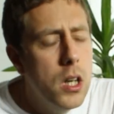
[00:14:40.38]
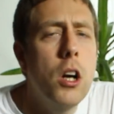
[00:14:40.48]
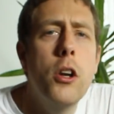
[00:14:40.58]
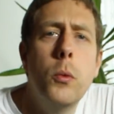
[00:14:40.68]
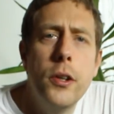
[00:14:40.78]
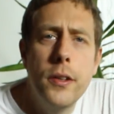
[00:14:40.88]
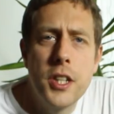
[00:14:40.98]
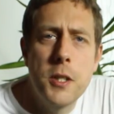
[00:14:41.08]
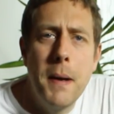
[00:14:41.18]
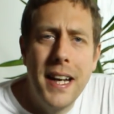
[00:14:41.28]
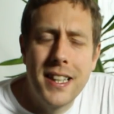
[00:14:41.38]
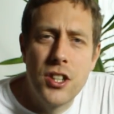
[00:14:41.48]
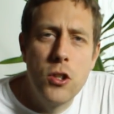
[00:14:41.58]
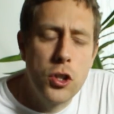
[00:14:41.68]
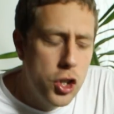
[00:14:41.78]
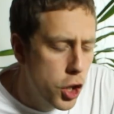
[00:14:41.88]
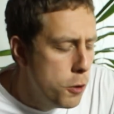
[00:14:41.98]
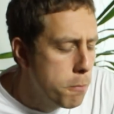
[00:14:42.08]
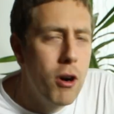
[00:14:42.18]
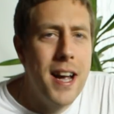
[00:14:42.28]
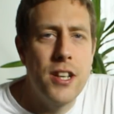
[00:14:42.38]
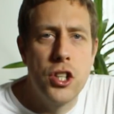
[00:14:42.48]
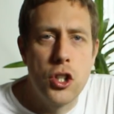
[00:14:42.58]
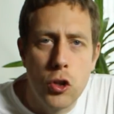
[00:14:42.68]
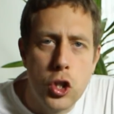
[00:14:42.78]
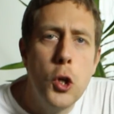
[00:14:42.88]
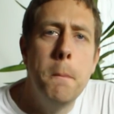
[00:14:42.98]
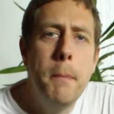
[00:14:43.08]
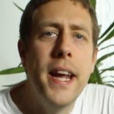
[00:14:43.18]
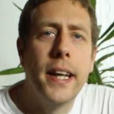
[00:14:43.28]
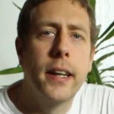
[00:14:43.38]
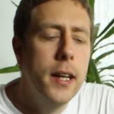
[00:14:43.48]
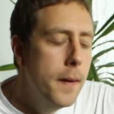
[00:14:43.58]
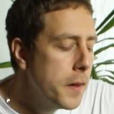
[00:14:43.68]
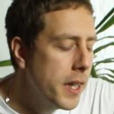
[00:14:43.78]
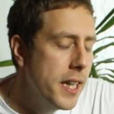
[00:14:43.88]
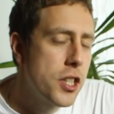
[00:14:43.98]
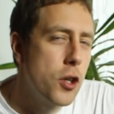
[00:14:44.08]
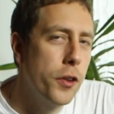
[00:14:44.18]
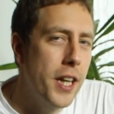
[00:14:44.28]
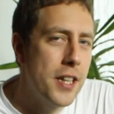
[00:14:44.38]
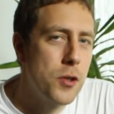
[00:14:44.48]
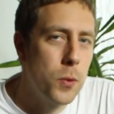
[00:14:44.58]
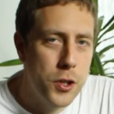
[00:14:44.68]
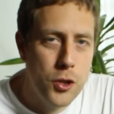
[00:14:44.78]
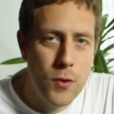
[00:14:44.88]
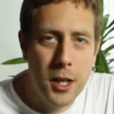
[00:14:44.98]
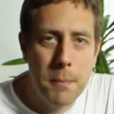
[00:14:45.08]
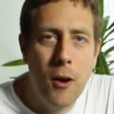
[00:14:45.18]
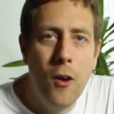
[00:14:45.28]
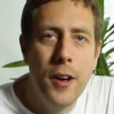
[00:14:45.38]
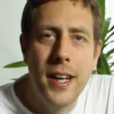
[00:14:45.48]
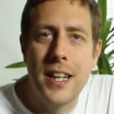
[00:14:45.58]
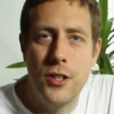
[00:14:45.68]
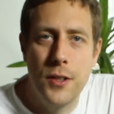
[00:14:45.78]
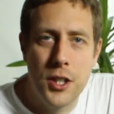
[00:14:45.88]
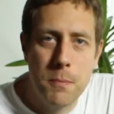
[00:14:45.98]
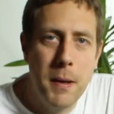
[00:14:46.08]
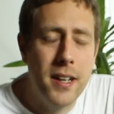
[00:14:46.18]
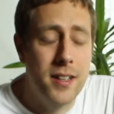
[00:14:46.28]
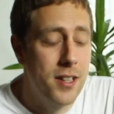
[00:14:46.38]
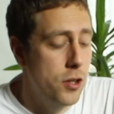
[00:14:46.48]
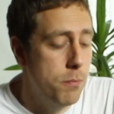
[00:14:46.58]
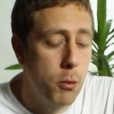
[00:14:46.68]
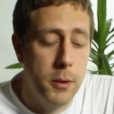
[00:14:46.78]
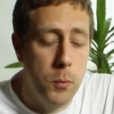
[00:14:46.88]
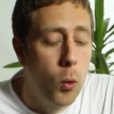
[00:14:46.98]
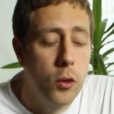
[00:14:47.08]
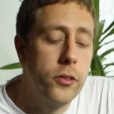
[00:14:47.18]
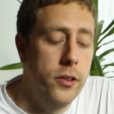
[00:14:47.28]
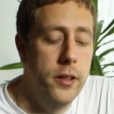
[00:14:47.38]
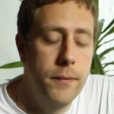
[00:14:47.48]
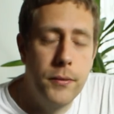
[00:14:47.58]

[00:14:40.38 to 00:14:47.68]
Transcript: kind of what you expect. It's not too brash, it's not too big. It's got that sort of strength behind it as you'd expect and as you probably want in